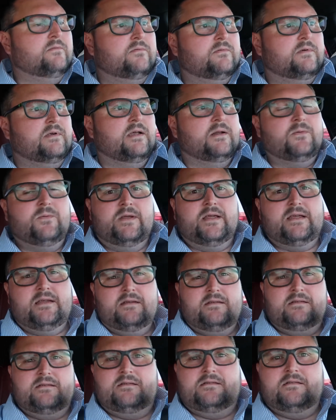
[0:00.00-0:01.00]
can we,
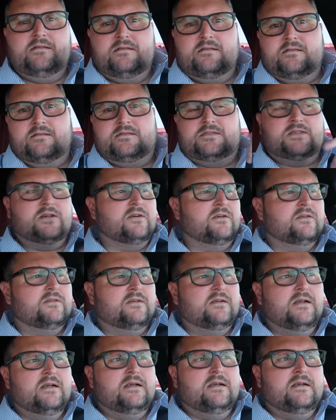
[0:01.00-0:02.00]
sir,
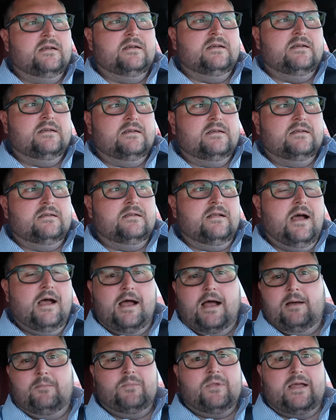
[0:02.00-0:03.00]

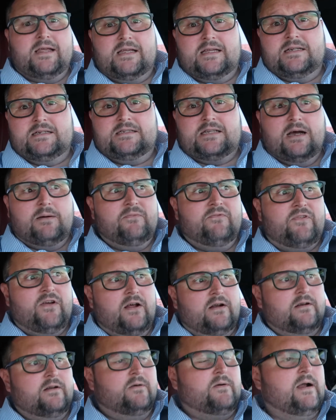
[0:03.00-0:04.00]
I'm like
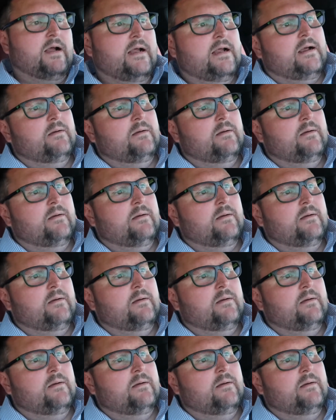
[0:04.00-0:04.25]
dumbfounded, right?